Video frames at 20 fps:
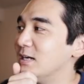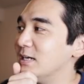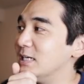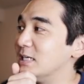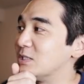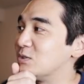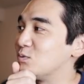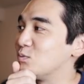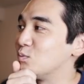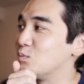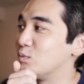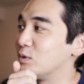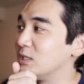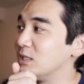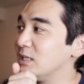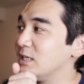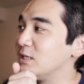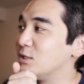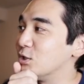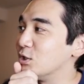It's
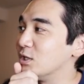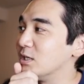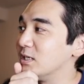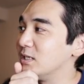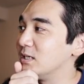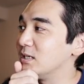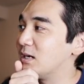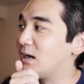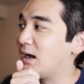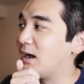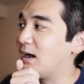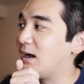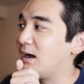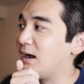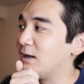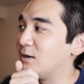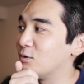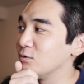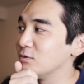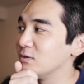really good.
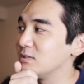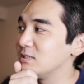I don't know